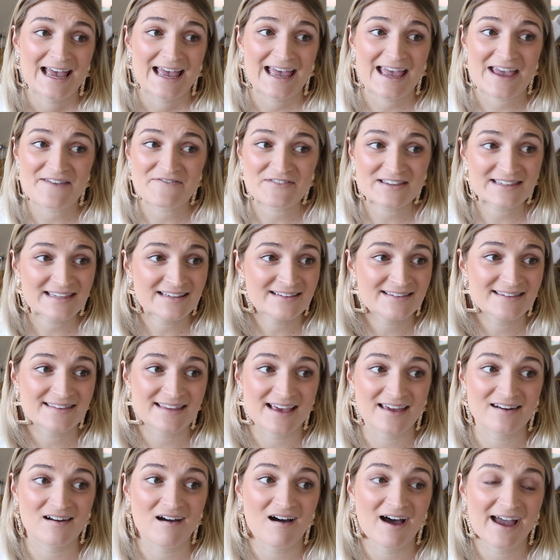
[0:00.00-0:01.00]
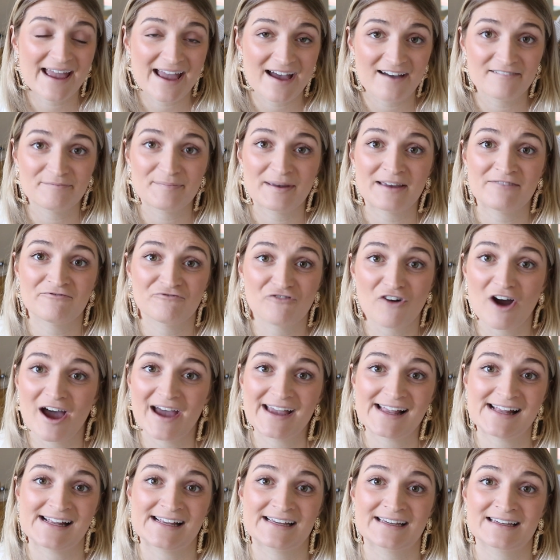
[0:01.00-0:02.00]
ever since then I have been
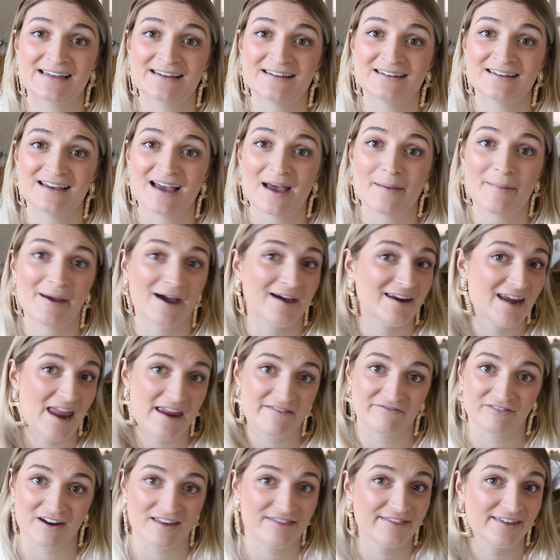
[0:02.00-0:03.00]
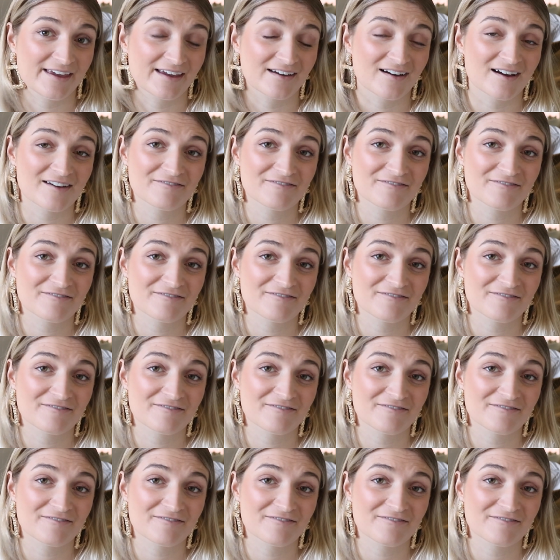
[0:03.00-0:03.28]
writing about everything.